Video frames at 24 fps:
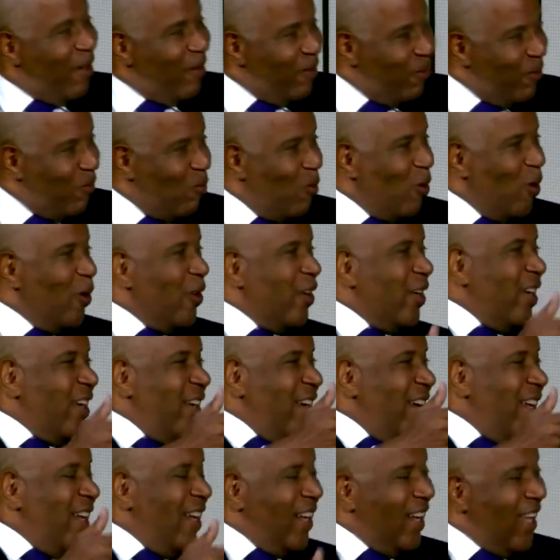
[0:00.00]
of work
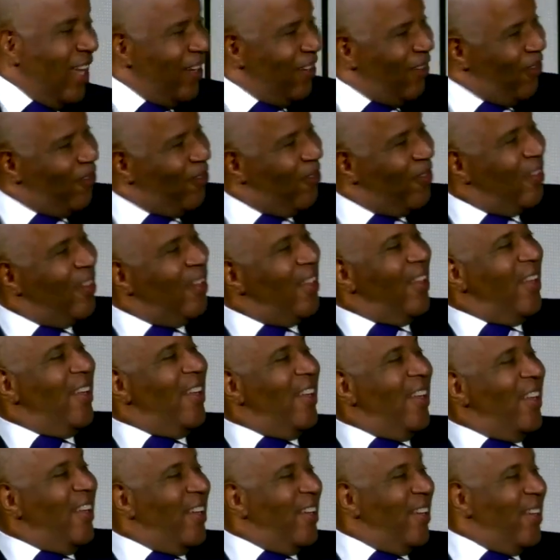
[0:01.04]
and life.
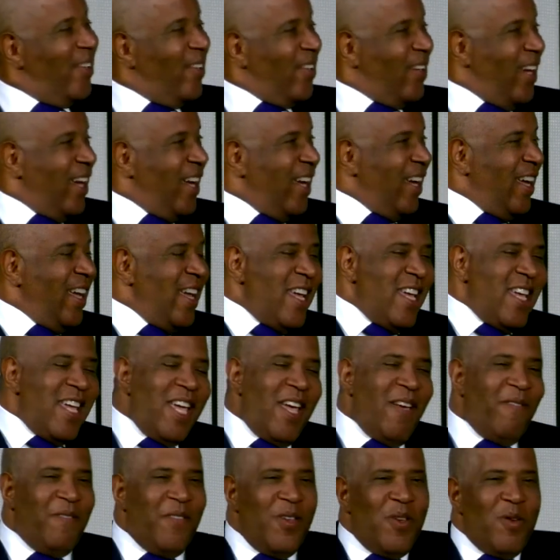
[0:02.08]
Okay.
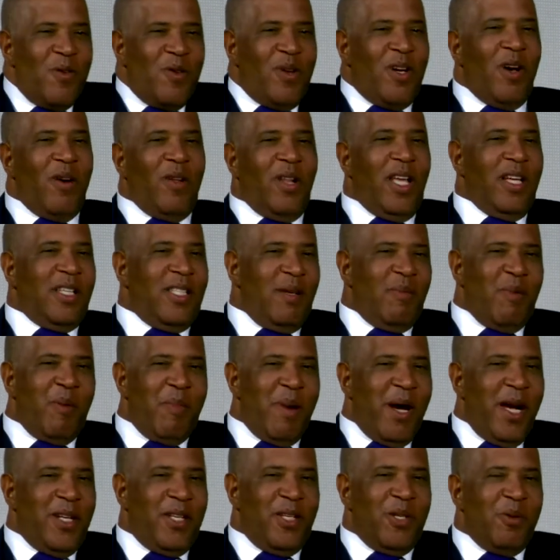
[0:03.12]
Mm-hmm. If you go, like some
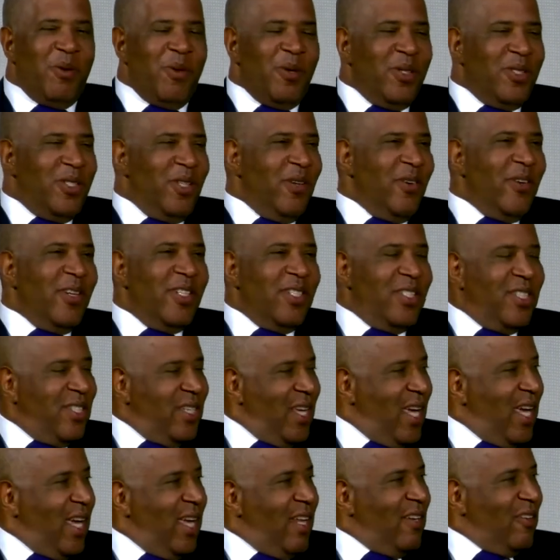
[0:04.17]
of my tours are
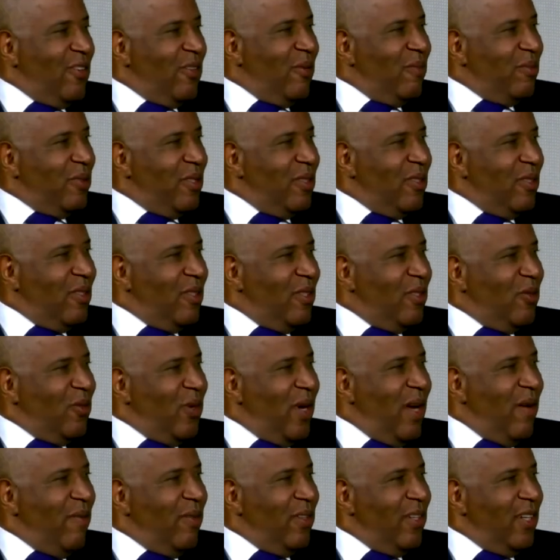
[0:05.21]
insane in terms of the, the
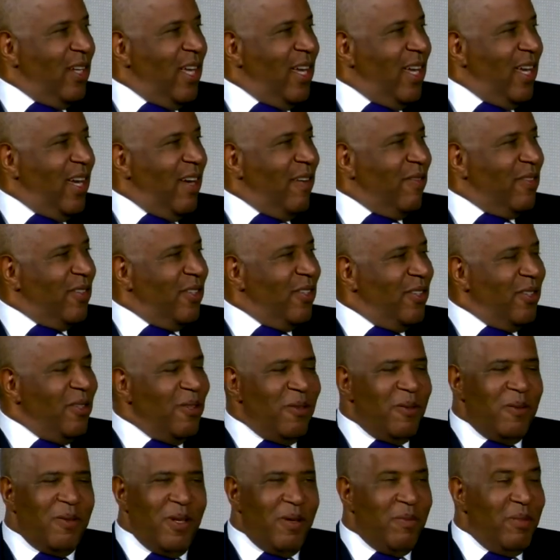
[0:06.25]
travel that I have to
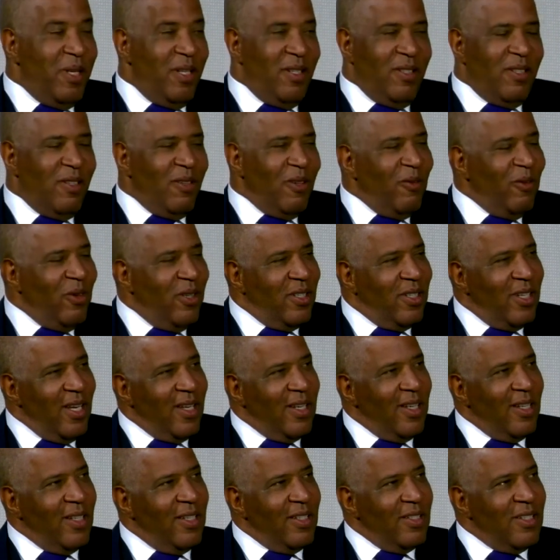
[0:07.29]
do. I mean,
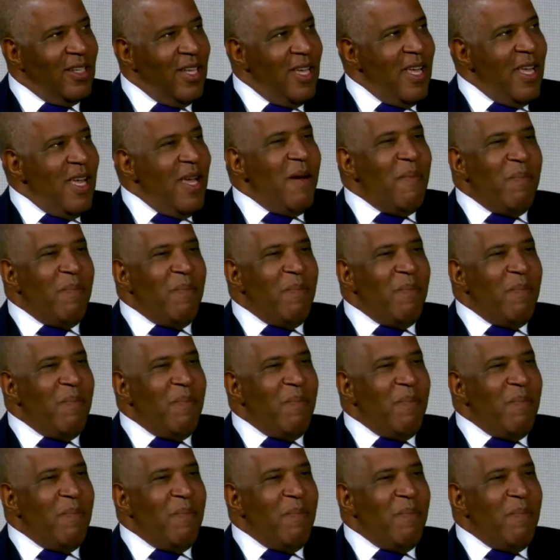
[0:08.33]
ridiculous.